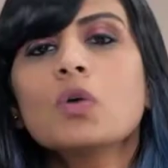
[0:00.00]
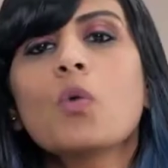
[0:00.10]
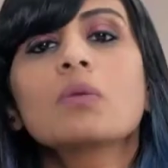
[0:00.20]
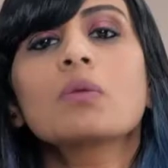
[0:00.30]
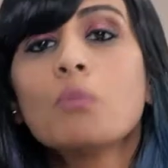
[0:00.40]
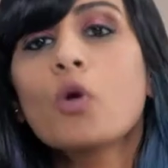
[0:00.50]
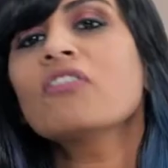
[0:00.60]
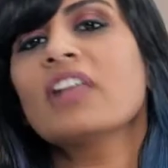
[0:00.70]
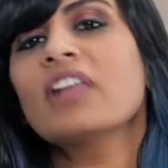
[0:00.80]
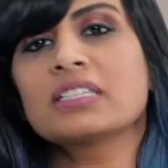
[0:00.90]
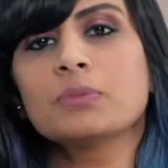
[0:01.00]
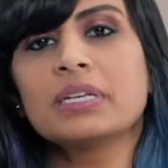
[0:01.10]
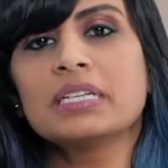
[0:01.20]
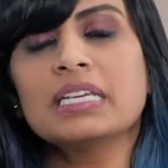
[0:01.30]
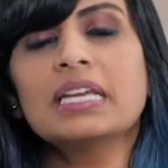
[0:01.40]
want more
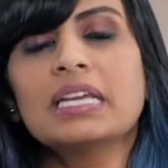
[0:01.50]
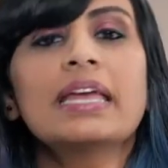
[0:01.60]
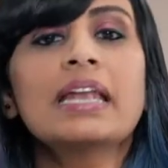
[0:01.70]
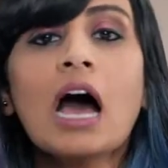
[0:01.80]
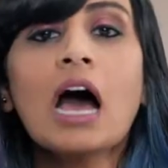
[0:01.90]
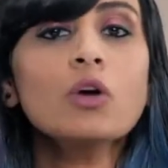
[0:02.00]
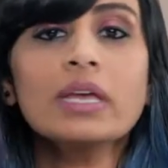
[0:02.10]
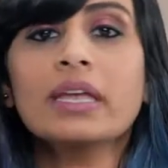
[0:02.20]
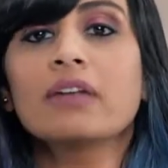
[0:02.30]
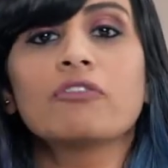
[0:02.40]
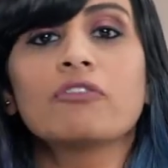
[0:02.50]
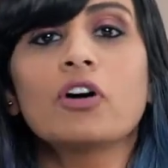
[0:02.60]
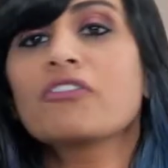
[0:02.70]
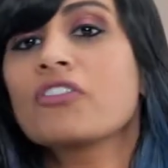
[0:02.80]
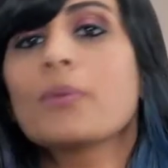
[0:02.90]
flexibility in how they can
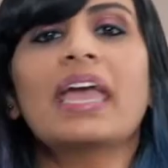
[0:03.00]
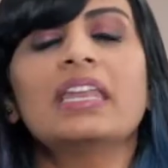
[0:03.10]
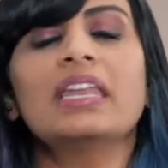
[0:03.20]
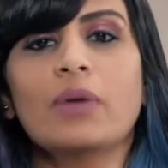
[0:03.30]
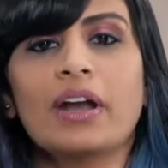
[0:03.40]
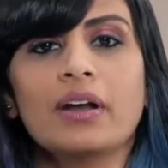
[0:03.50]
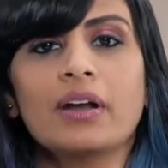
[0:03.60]
work from anywhere.